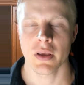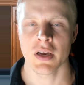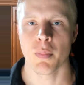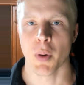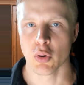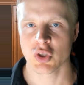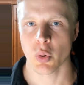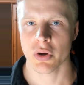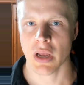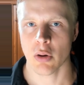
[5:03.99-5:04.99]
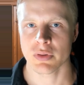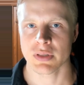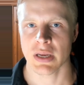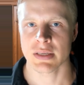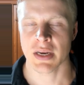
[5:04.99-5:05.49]
in a
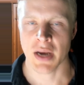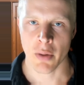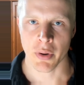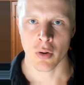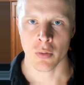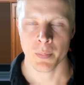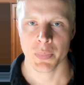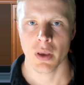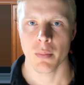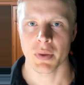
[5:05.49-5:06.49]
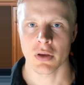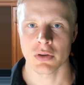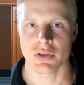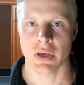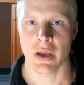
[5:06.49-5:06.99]
post-workout uh, scenario
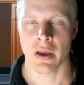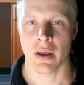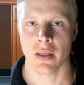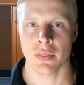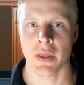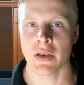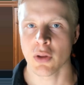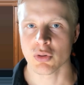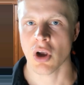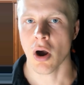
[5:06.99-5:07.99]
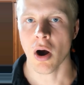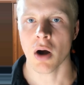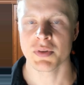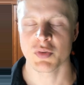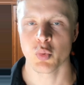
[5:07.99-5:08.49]
because uh, then those
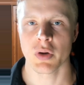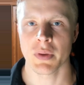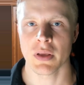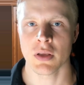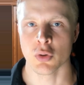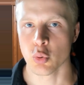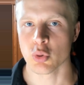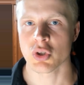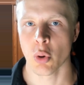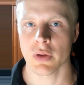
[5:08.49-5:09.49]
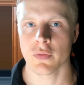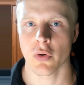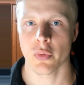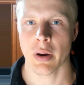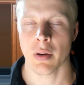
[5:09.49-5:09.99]
carbs would be used only
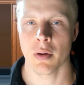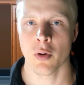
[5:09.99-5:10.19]
for uh,